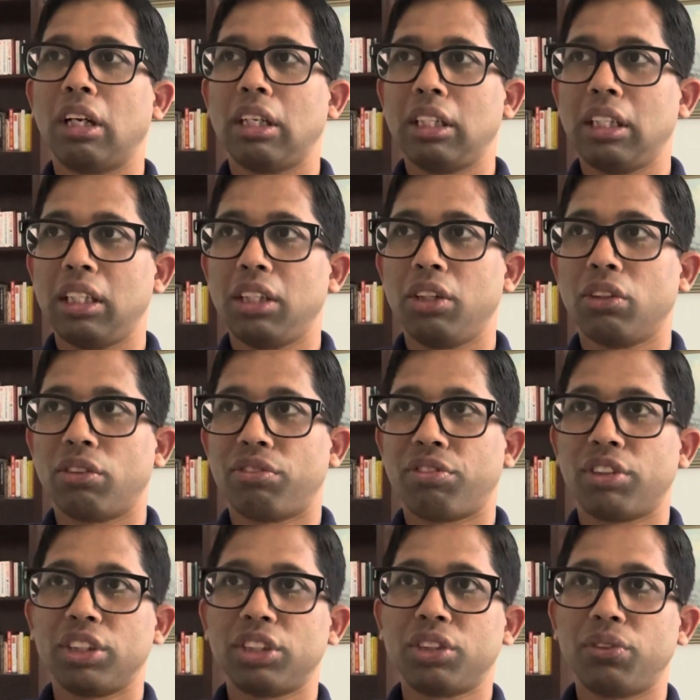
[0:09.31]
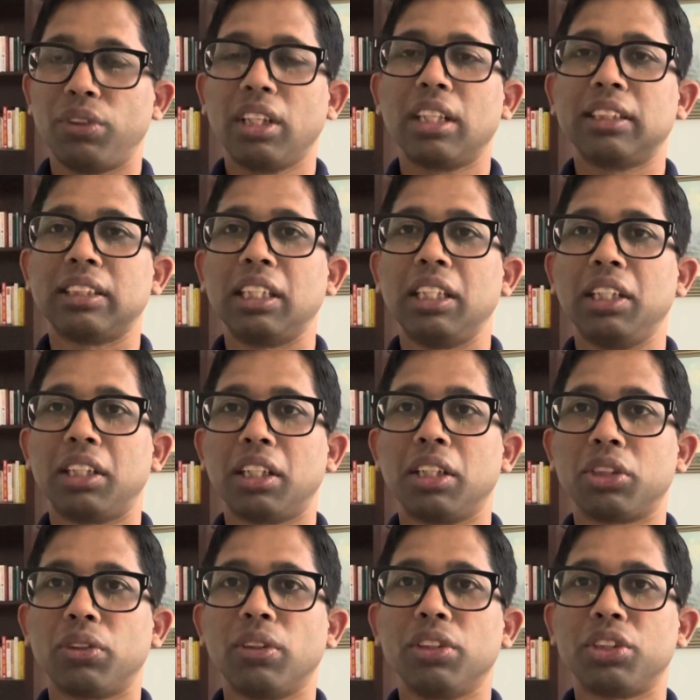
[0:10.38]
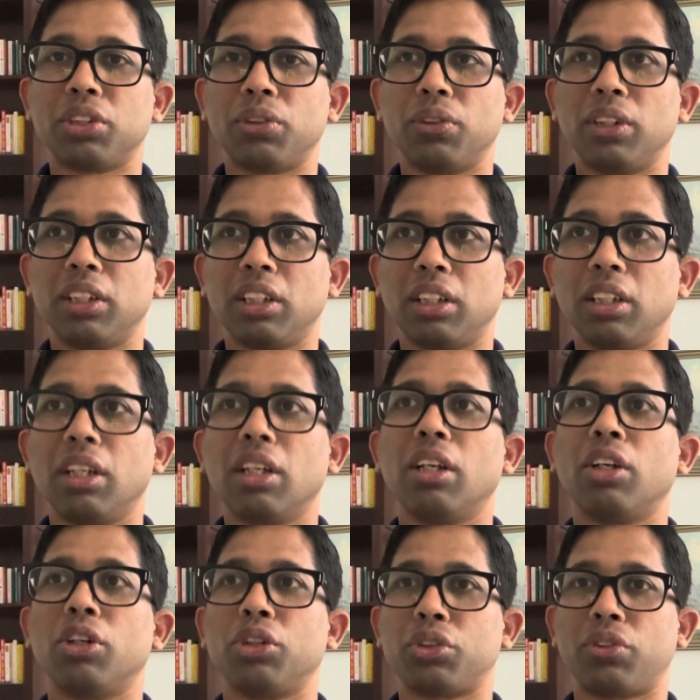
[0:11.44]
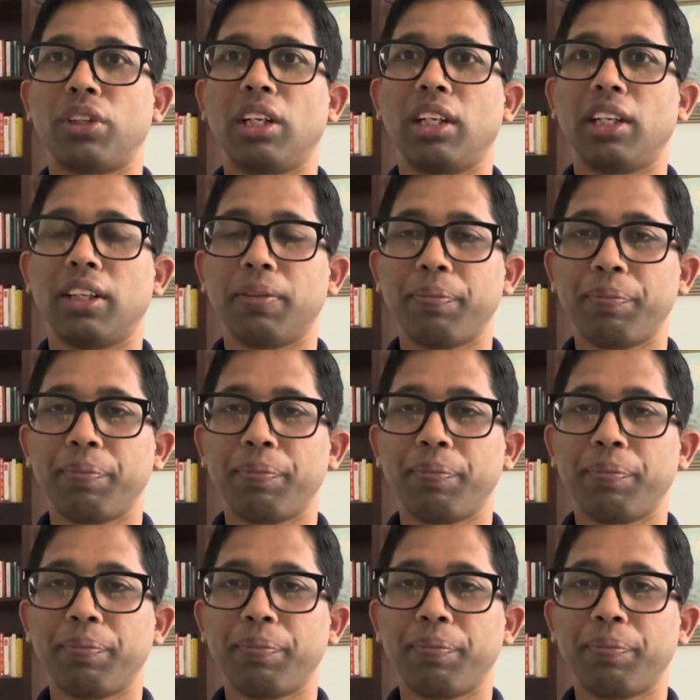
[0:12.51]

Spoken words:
in your first week as an international student in Australia.